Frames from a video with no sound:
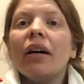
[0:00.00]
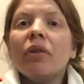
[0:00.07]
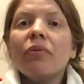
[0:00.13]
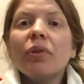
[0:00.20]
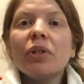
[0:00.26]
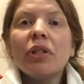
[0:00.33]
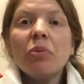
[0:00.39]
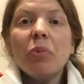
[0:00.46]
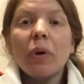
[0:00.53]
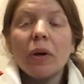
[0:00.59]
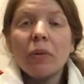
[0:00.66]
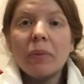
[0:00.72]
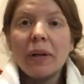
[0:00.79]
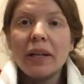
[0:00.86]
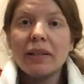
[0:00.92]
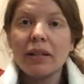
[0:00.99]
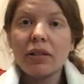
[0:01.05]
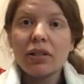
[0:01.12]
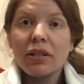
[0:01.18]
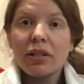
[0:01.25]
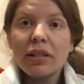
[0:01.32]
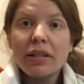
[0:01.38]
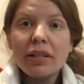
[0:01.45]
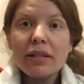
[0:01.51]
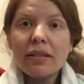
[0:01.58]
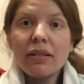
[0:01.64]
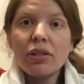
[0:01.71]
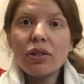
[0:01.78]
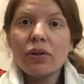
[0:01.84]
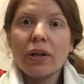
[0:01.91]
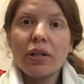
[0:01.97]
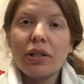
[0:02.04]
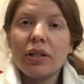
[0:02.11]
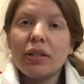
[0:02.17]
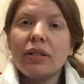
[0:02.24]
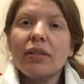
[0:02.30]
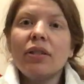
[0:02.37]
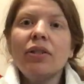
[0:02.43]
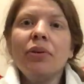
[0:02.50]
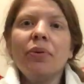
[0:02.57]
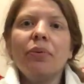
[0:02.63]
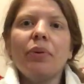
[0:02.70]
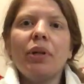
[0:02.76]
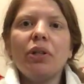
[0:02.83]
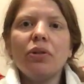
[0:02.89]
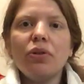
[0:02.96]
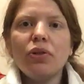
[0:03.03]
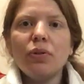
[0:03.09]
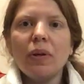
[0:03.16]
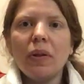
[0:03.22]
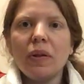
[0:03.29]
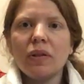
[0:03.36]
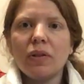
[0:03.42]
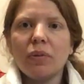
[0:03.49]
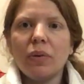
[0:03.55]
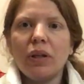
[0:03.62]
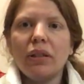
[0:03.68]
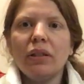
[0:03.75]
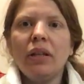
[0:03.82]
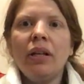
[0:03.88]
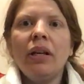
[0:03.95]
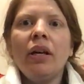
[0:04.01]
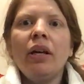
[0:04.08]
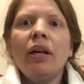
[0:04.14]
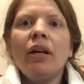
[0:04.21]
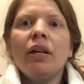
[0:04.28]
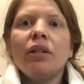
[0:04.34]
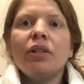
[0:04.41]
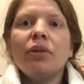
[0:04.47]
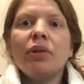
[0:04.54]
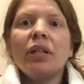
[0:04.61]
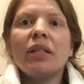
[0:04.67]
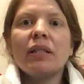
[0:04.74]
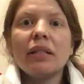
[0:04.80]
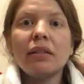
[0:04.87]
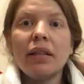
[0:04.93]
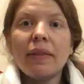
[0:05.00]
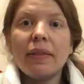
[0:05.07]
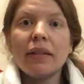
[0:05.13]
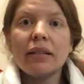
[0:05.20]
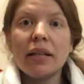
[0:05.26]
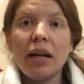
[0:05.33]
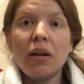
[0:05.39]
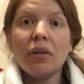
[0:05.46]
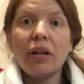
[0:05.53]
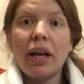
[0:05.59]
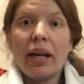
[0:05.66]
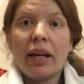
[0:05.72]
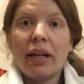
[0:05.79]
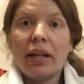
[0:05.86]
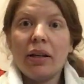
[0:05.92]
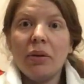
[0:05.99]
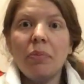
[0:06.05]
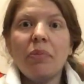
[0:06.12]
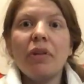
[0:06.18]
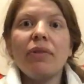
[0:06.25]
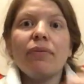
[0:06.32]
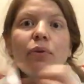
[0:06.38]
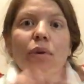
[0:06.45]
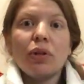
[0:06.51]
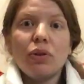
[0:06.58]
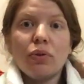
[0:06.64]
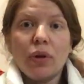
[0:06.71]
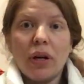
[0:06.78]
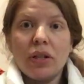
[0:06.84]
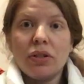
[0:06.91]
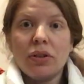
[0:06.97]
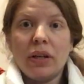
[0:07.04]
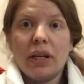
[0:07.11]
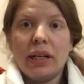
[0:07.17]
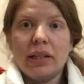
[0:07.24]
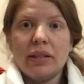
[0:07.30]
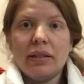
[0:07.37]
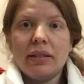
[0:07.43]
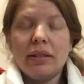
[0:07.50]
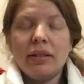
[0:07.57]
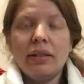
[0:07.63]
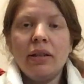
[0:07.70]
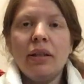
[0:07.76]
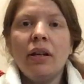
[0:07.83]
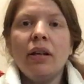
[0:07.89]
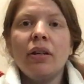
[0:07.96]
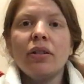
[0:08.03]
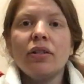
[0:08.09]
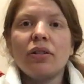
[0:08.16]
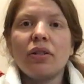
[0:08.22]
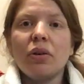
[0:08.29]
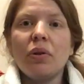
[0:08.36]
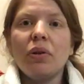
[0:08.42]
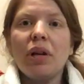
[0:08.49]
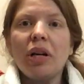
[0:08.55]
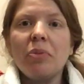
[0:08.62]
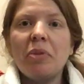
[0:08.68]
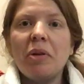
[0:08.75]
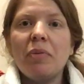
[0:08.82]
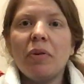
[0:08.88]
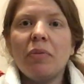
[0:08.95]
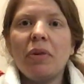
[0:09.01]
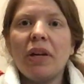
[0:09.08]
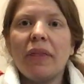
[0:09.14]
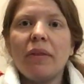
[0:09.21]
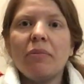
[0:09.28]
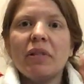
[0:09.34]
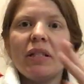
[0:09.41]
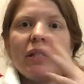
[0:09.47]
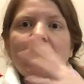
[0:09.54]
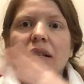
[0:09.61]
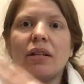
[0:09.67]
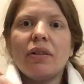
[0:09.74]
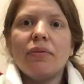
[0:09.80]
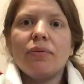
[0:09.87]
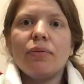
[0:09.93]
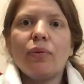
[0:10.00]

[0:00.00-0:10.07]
Really important, pay attention to these instructions. When you're doing this one, you need to let the towel hang before you cross your hands. So a lot of people make the mistake of